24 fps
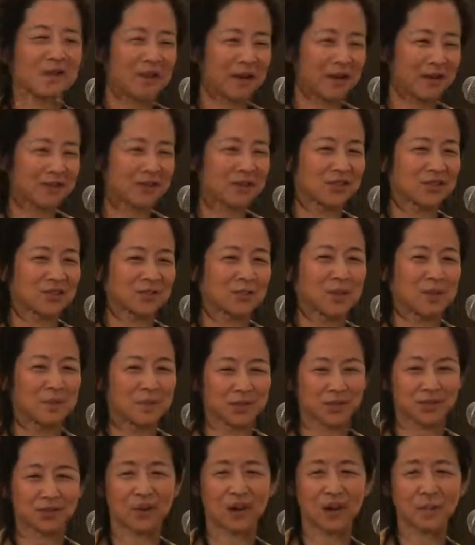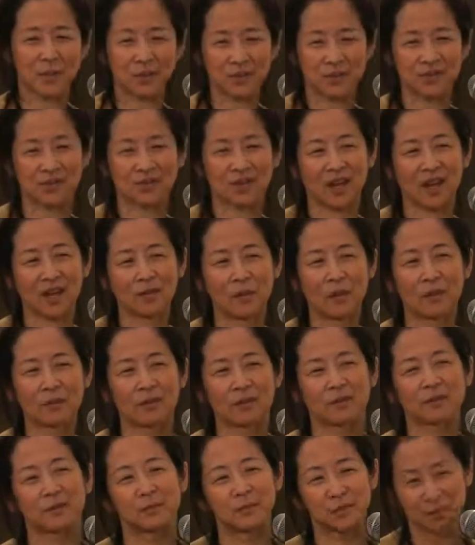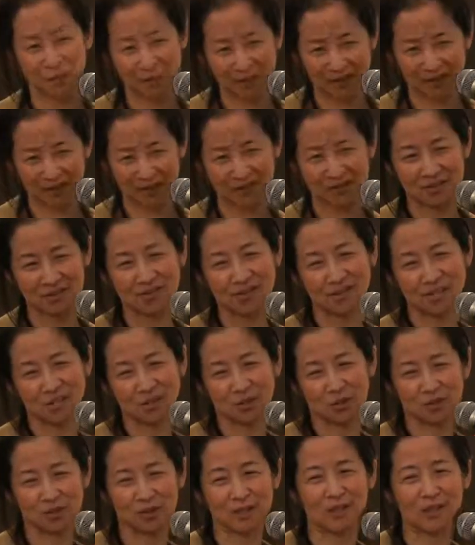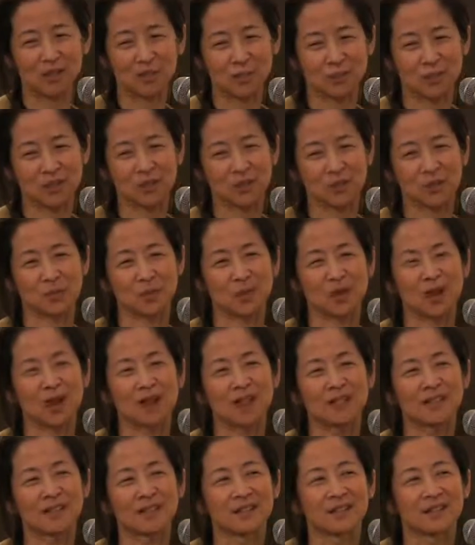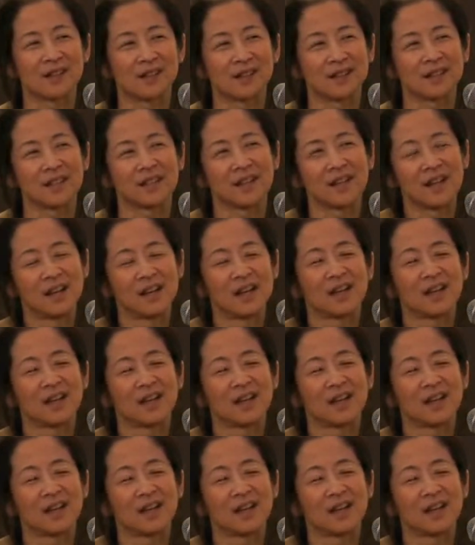Thousands of people's grandmothers came over from Japan to this country as picture brides, and they had